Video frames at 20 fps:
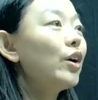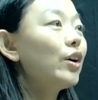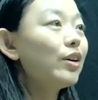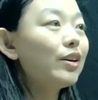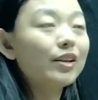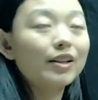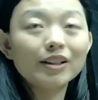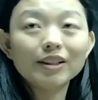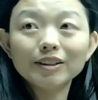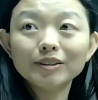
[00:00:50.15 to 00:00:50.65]

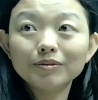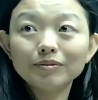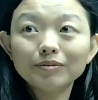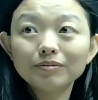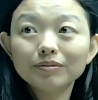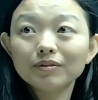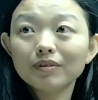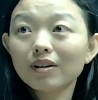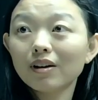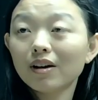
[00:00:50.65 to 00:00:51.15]
her
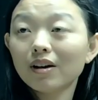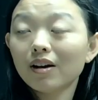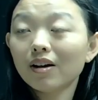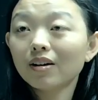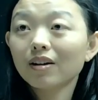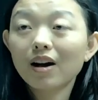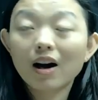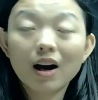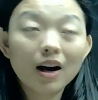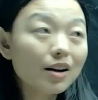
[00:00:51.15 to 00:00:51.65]

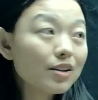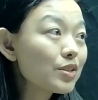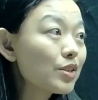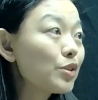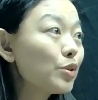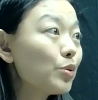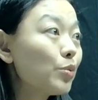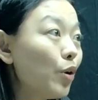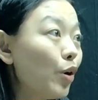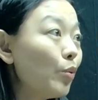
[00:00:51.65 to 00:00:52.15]

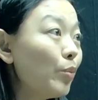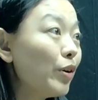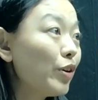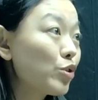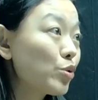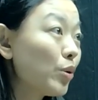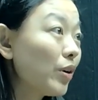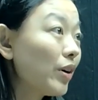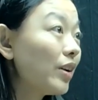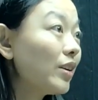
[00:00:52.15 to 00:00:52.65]
cost will
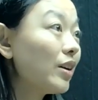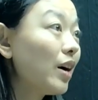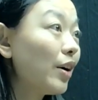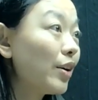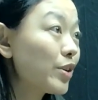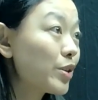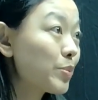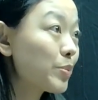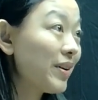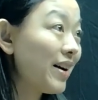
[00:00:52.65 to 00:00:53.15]
be
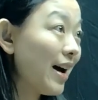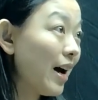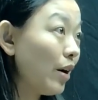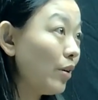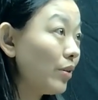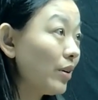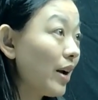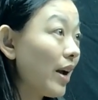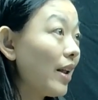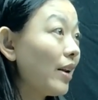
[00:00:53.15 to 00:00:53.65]
$20 per
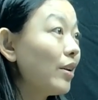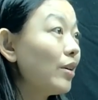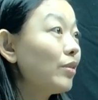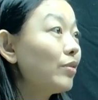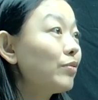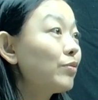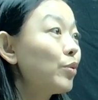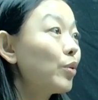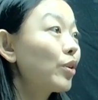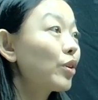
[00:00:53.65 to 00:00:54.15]
hour, and
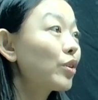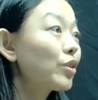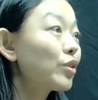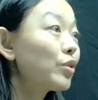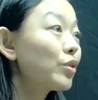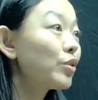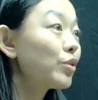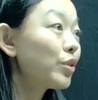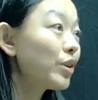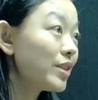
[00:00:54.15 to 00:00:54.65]
for
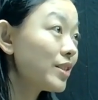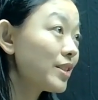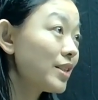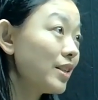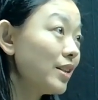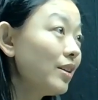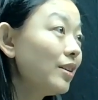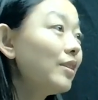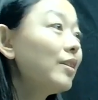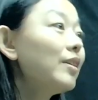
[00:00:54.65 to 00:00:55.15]

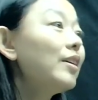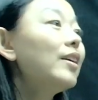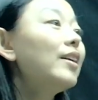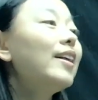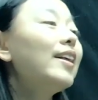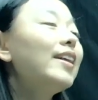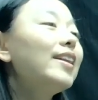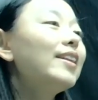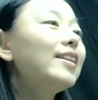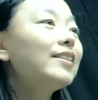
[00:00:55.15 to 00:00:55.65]
Chrissy,
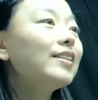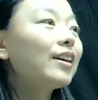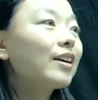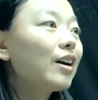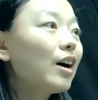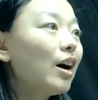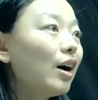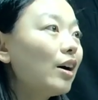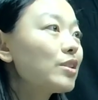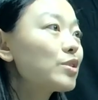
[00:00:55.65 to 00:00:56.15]
the
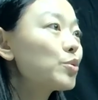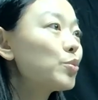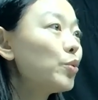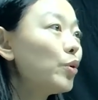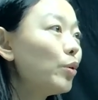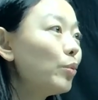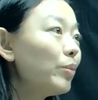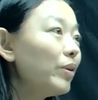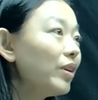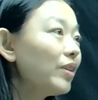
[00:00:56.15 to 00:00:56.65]
cost
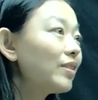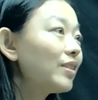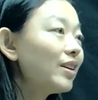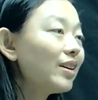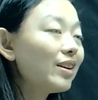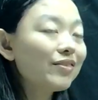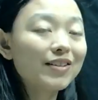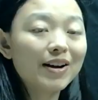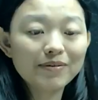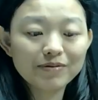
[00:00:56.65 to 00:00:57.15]
will be
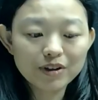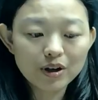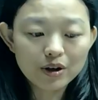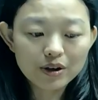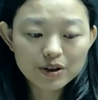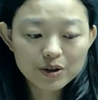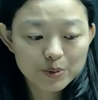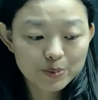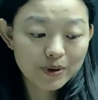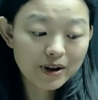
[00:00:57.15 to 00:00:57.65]

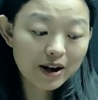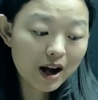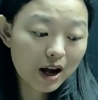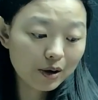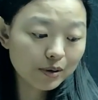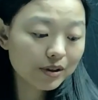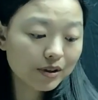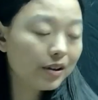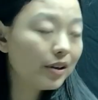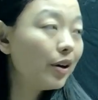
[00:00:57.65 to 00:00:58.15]
$35 per
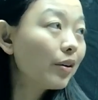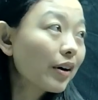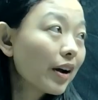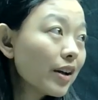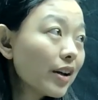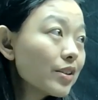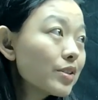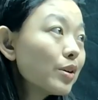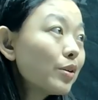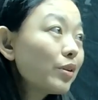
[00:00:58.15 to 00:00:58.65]
hour.
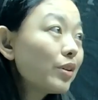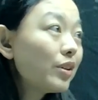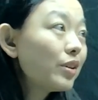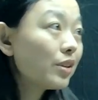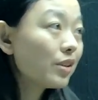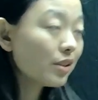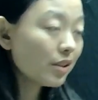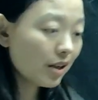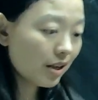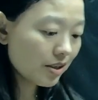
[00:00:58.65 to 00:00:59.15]
Okay, so
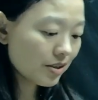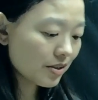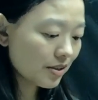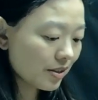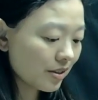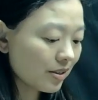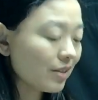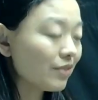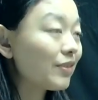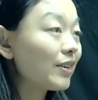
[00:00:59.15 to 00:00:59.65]
here is
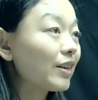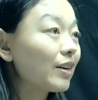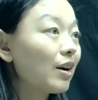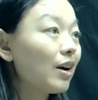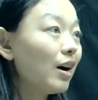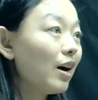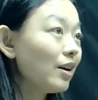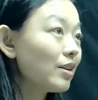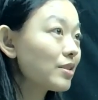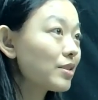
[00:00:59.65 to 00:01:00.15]
the different
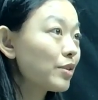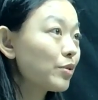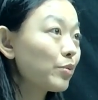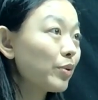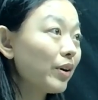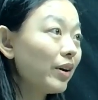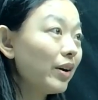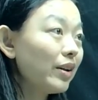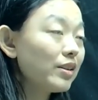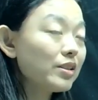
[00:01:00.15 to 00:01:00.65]
cost
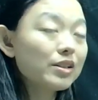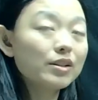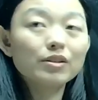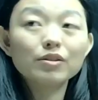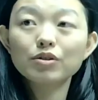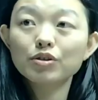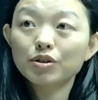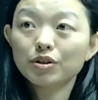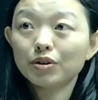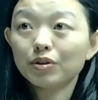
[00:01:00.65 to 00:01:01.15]
related
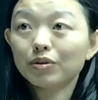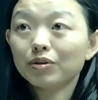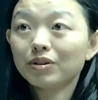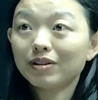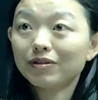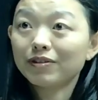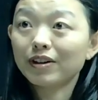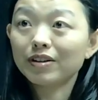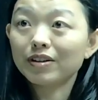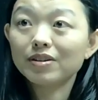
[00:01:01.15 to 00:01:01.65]
to
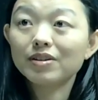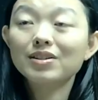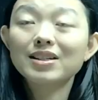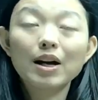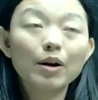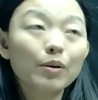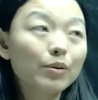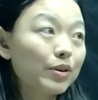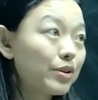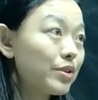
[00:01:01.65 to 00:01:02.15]
different
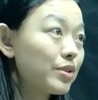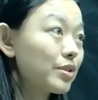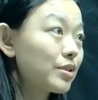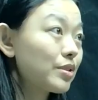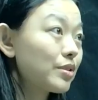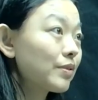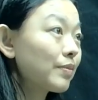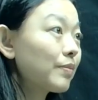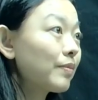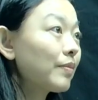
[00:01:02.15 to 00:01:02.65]

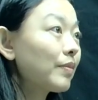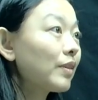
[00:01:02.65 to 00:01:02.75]
sellers.